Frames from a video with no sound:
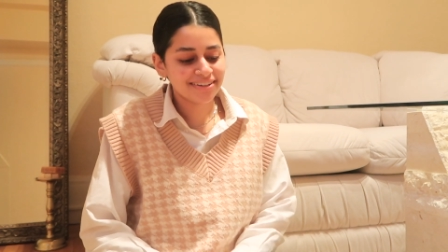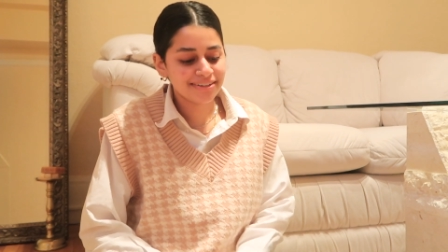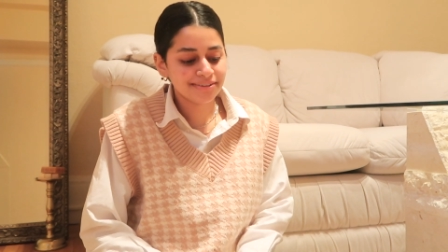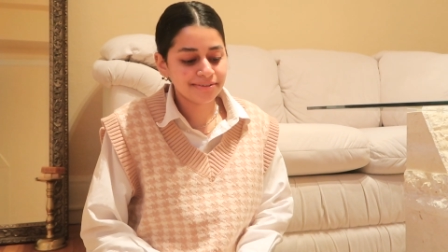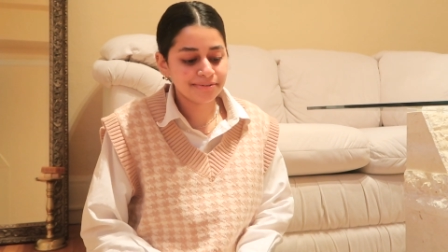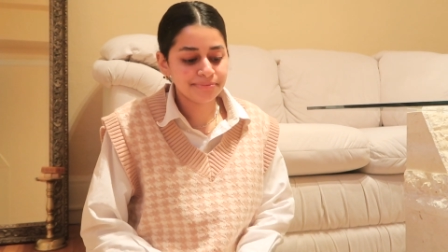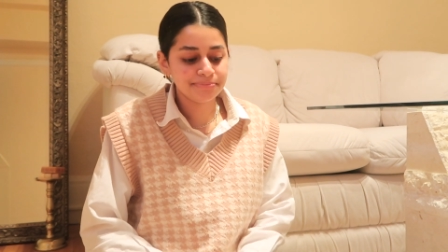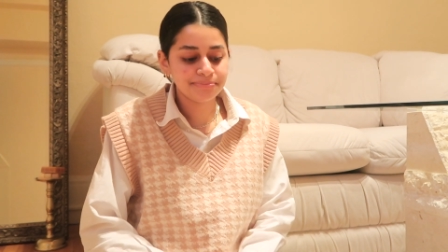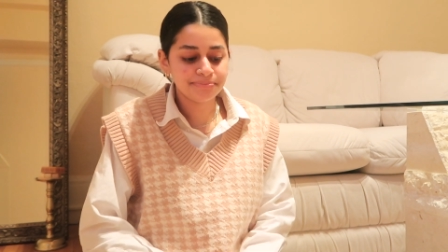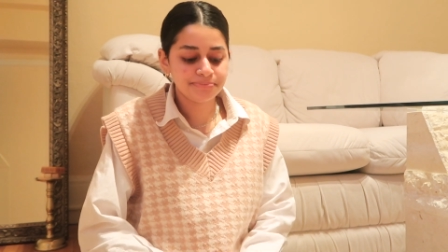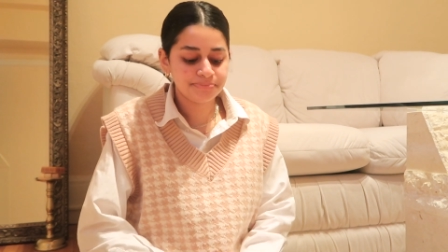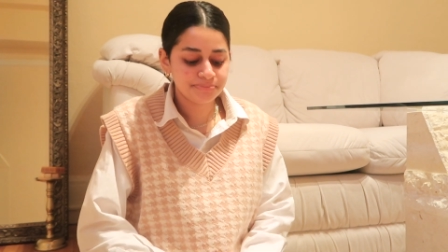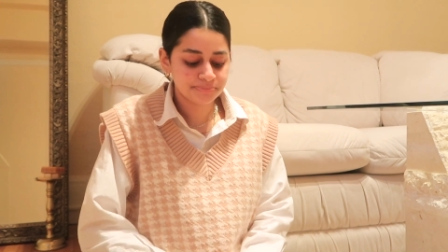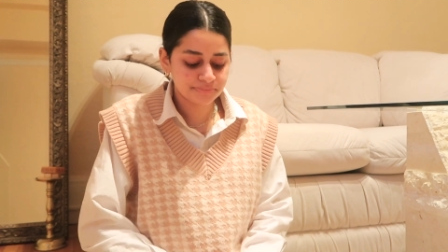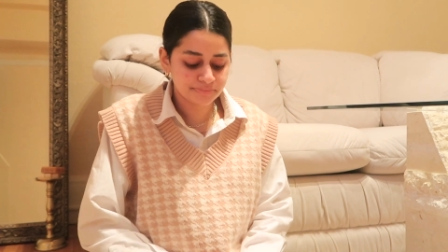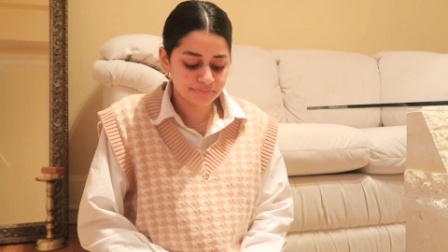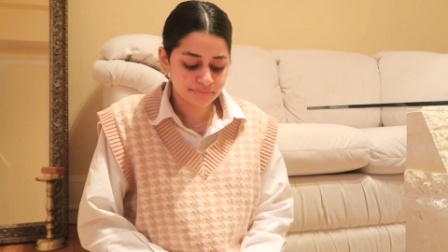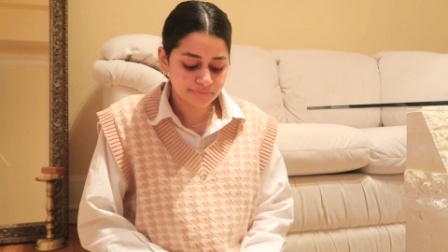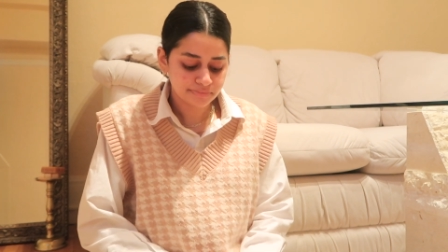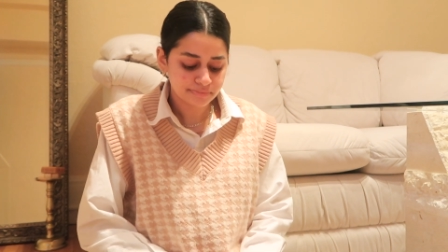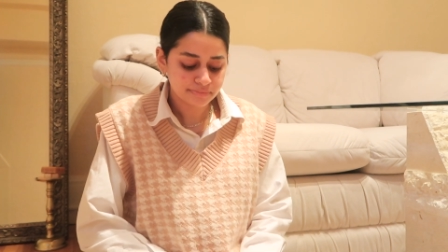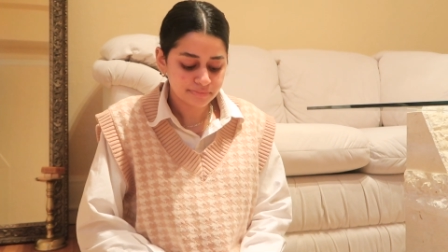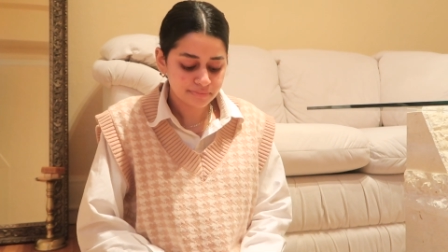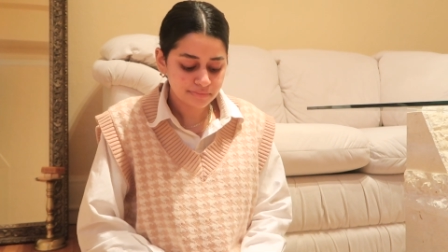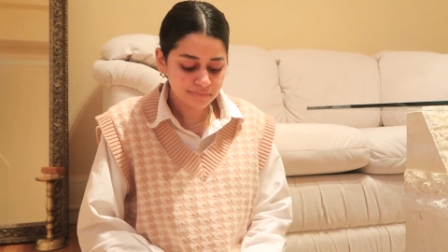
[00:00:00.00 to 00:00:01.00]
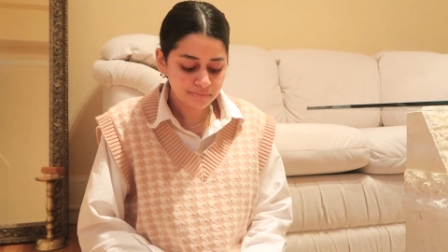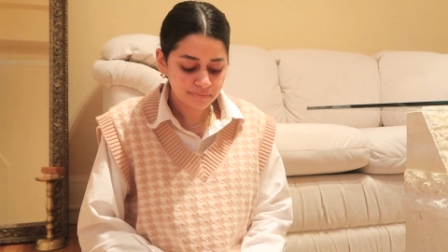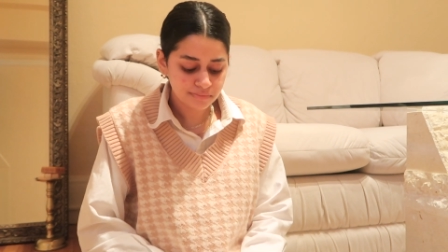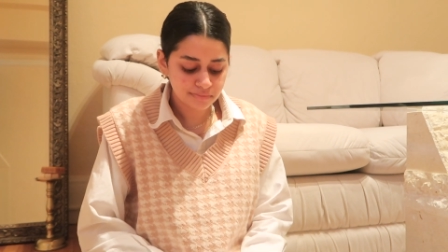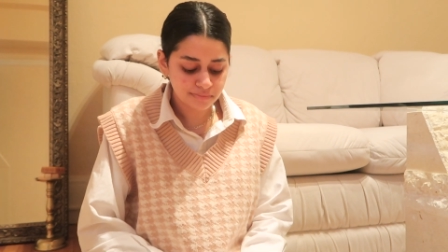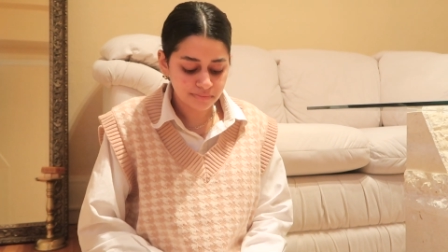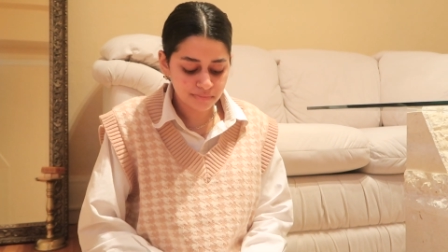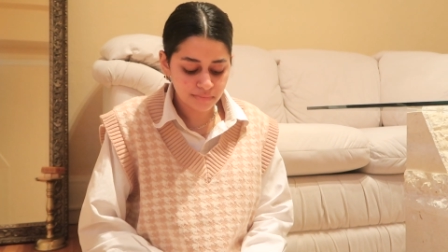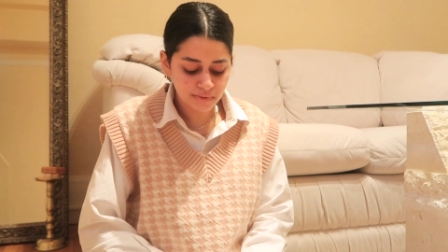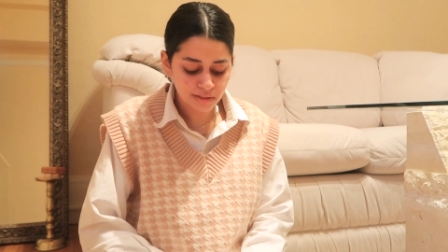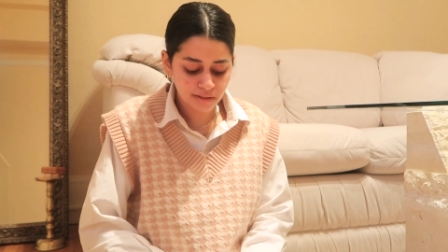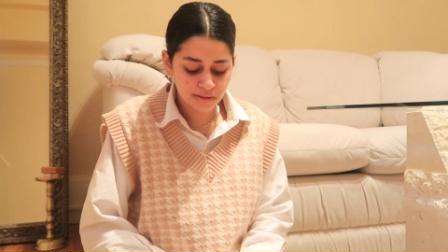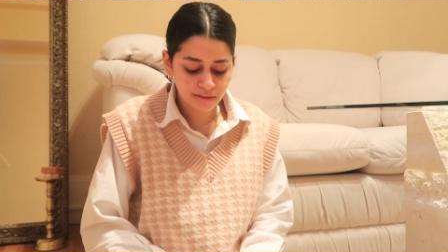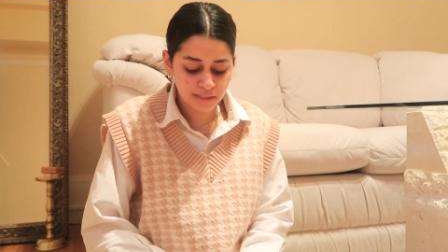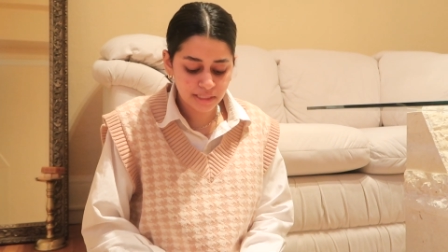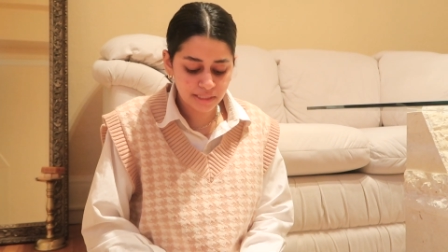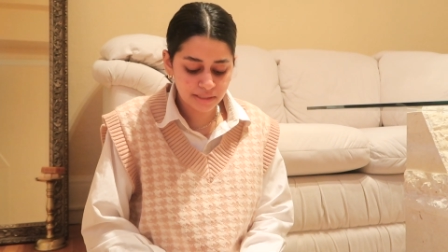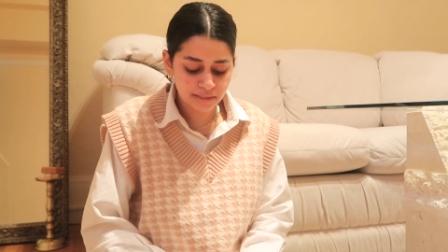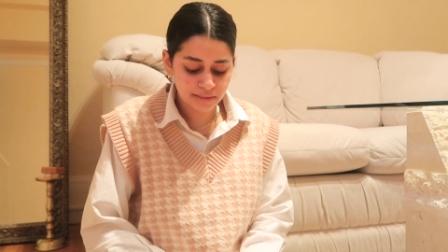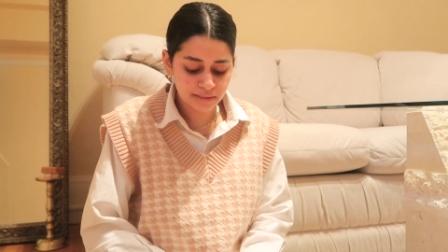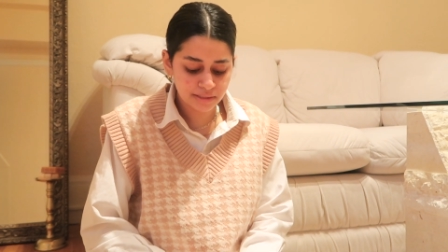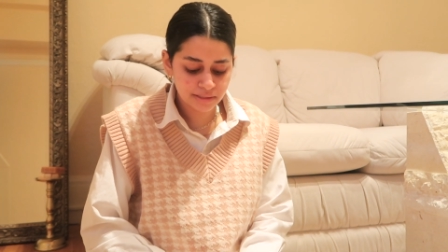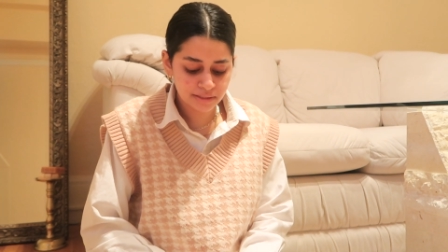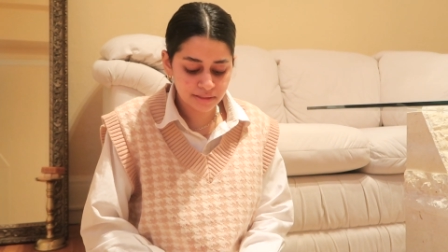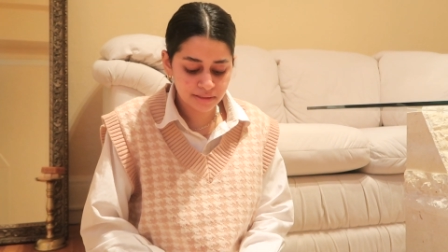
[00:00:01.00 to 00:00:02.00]
um,
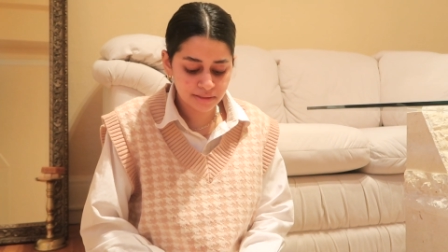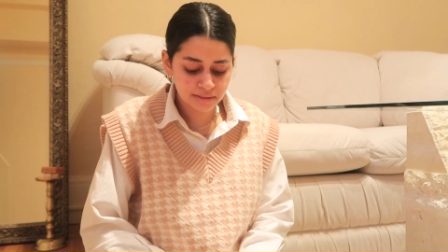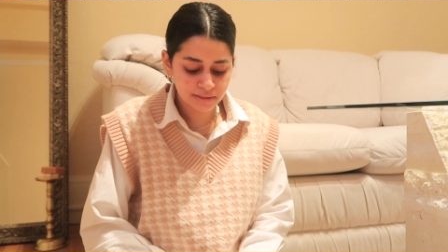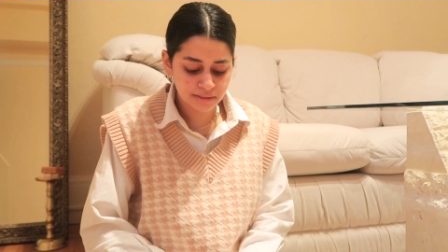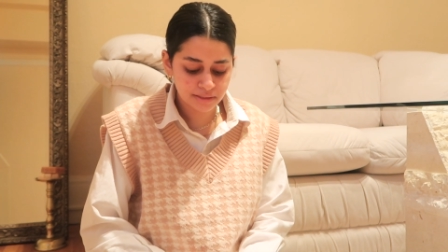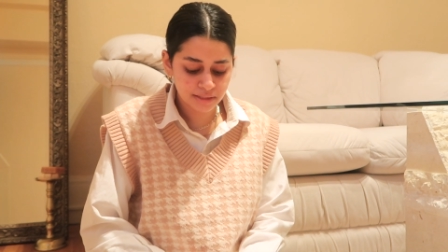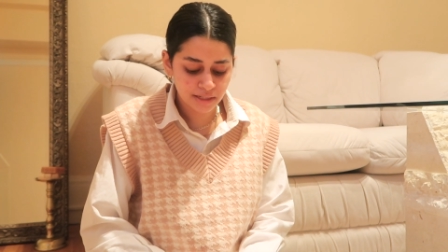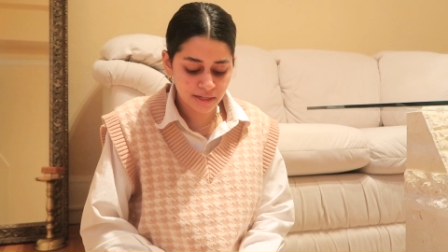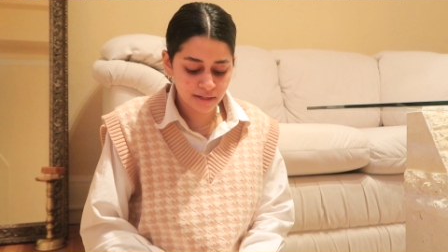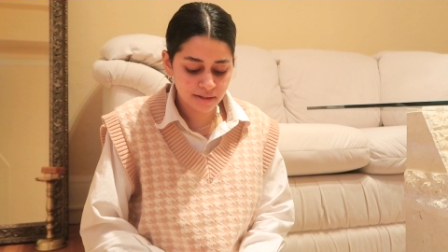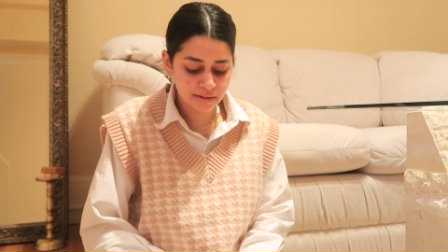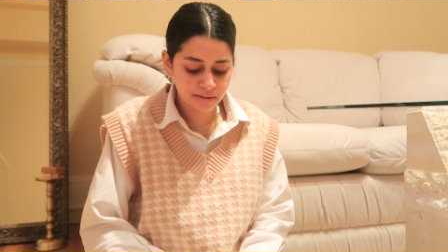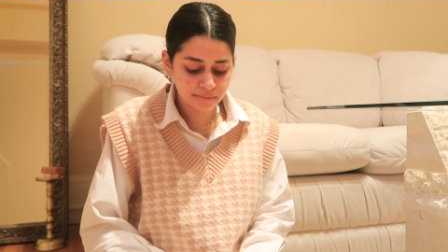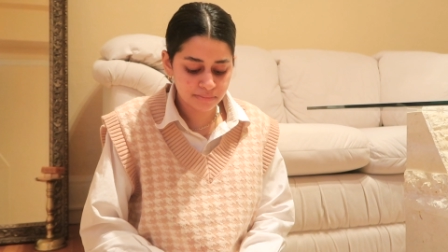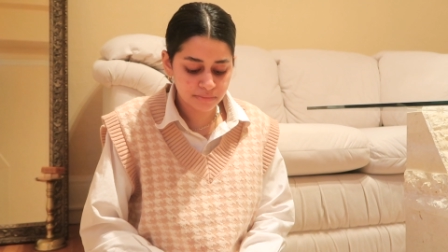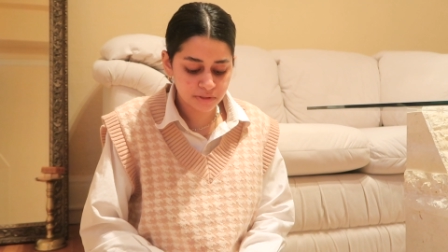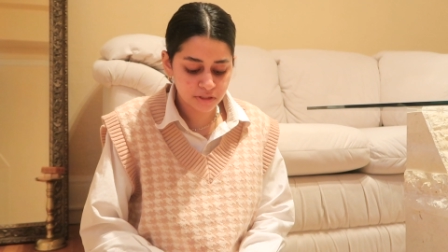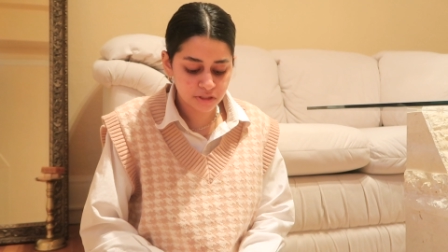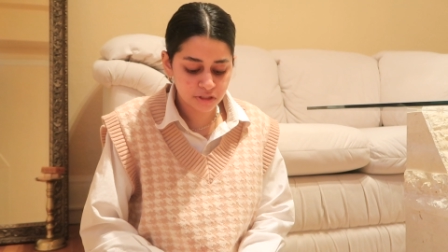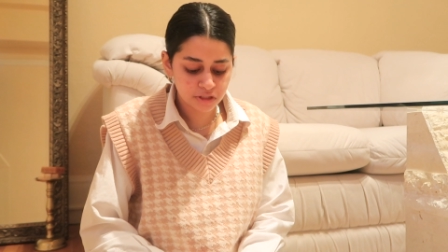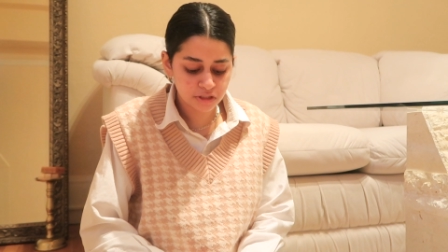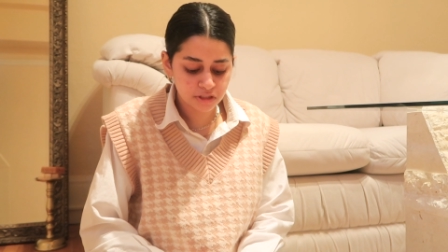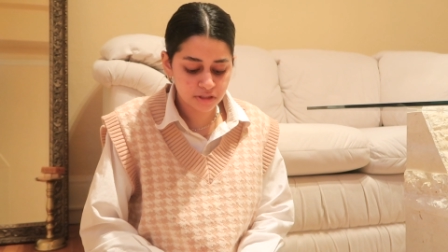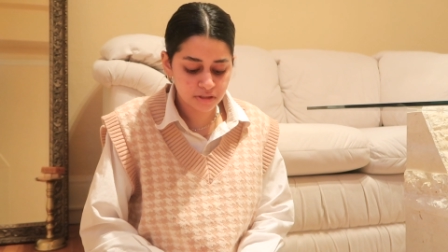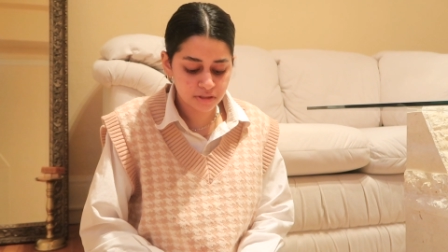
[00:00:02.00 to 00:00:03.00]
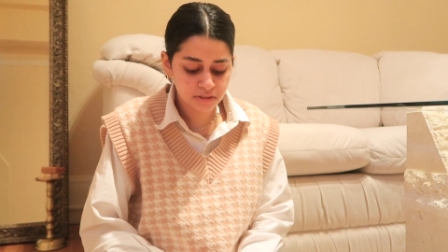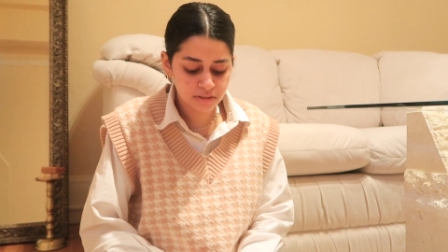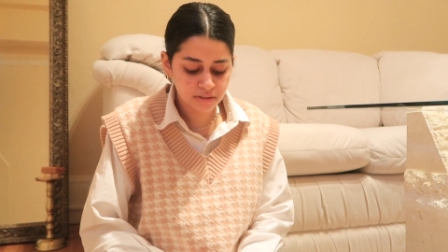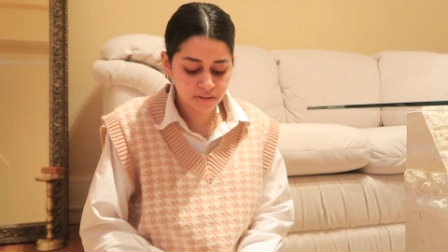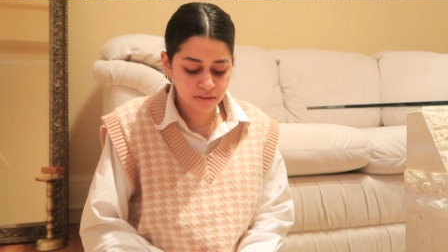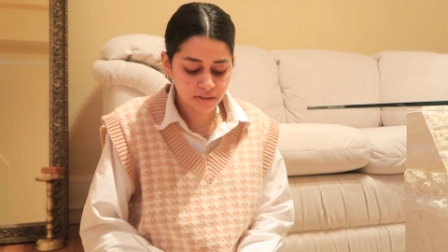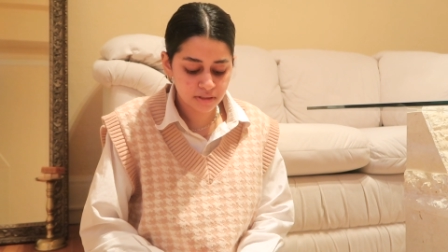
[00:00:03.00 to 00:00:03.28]
and yeah, I'm just